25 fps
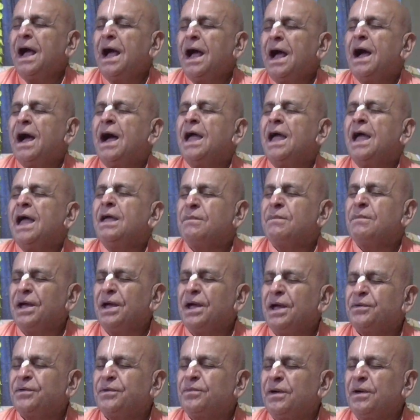I
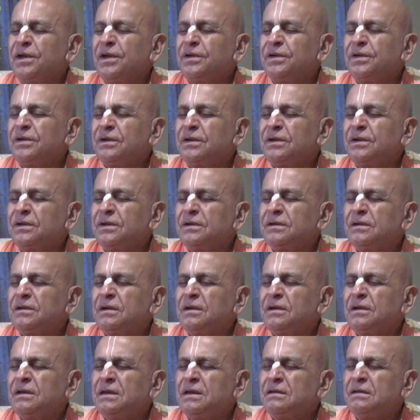met one,
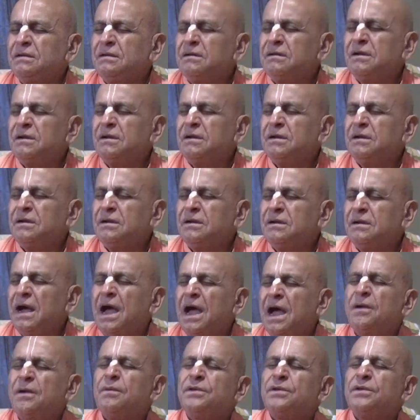
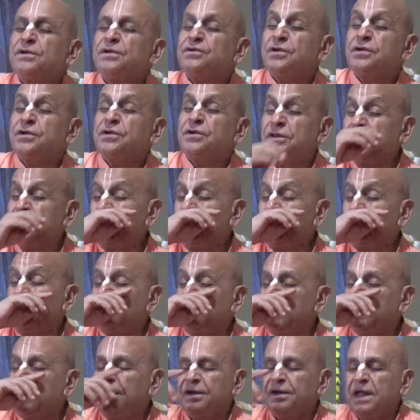I was in Chandigarh
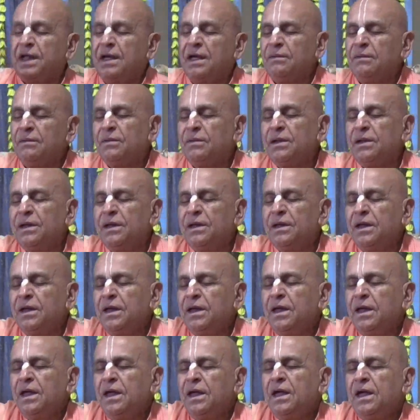that time,
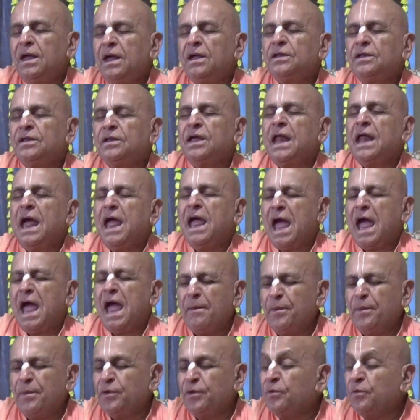there I
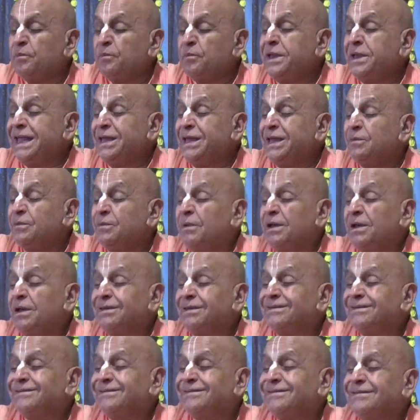happened to meet one
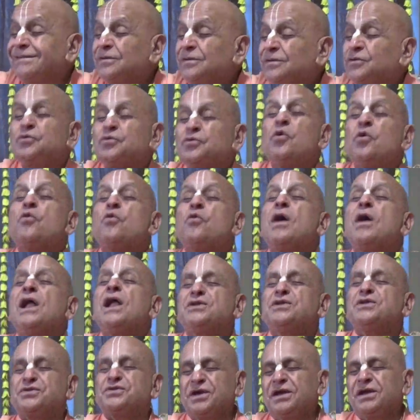so-called
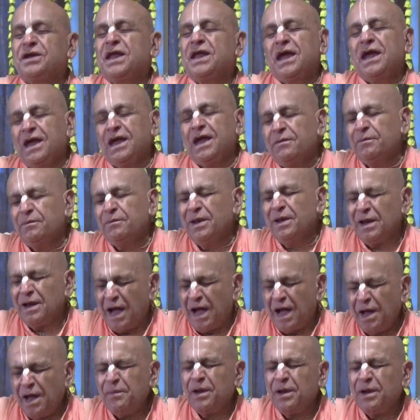saint, I
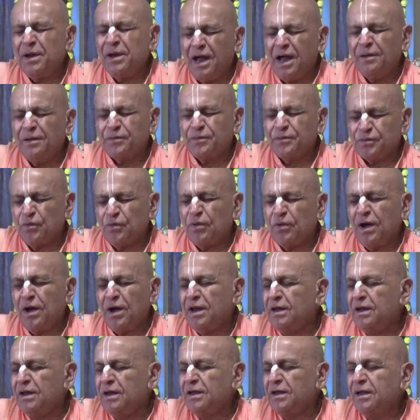will call him
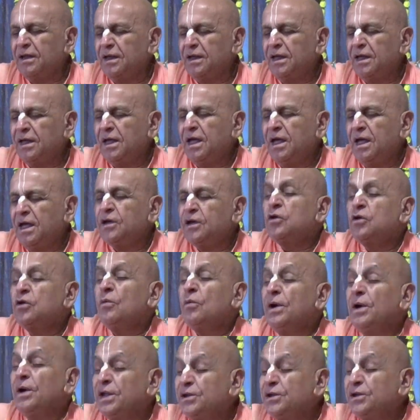so-called. You know
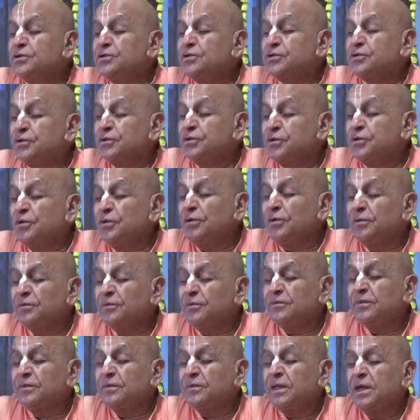what he used to do?
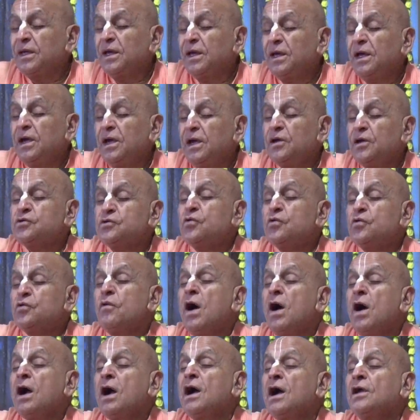He used to
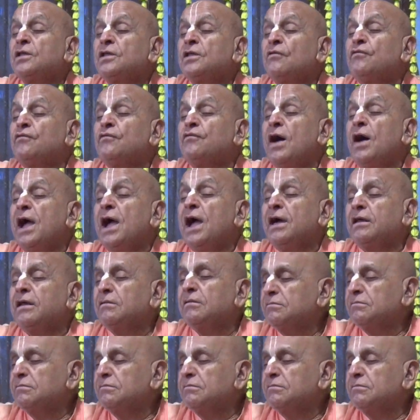walk on the fire.